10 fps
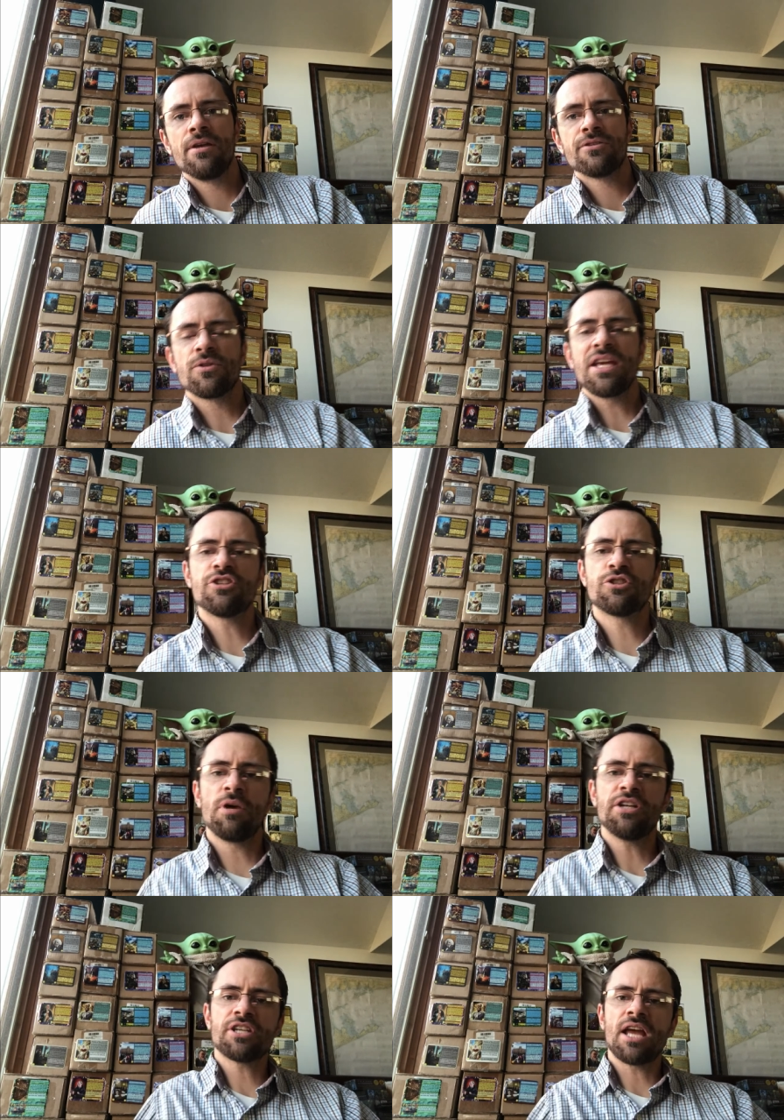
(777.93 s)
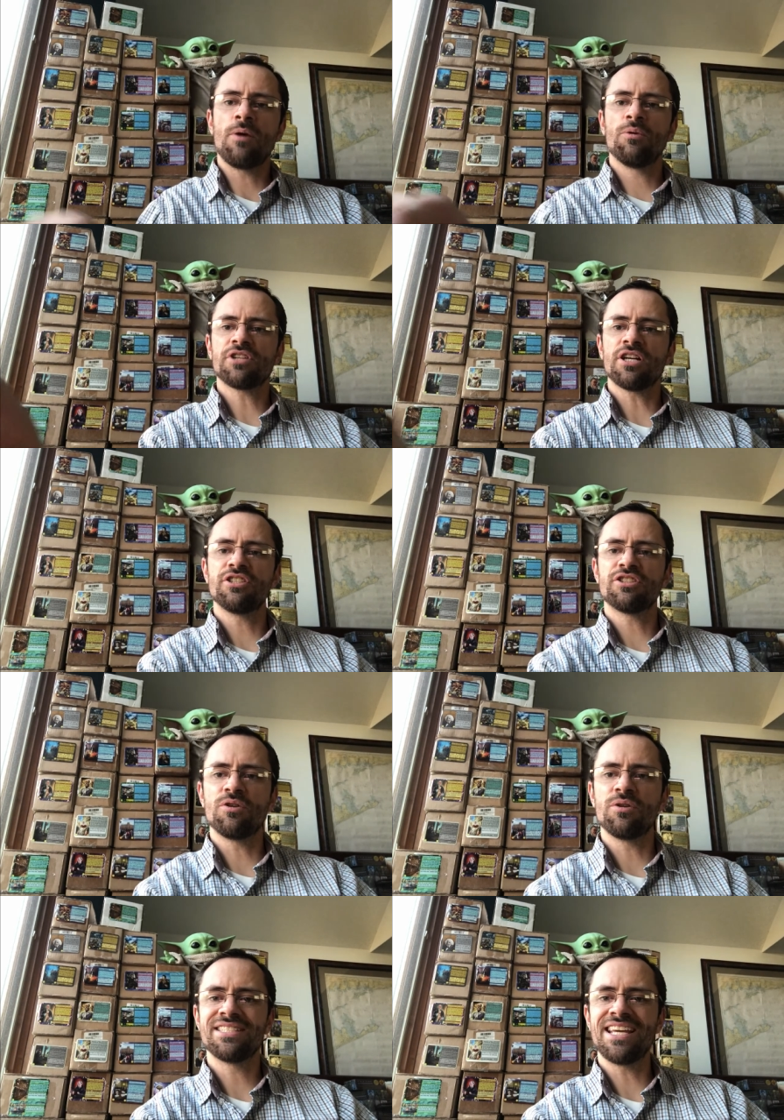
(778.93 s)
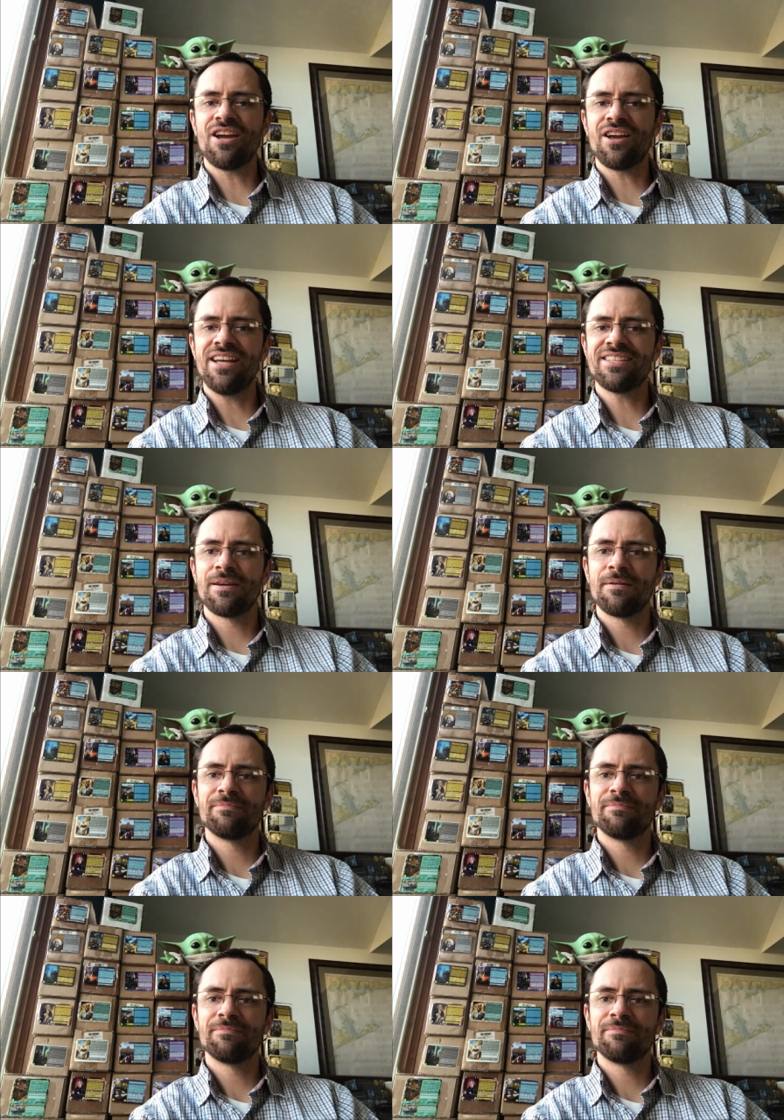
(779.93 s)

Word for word: So thank you so much and we'll talk to you soon. Take care guys.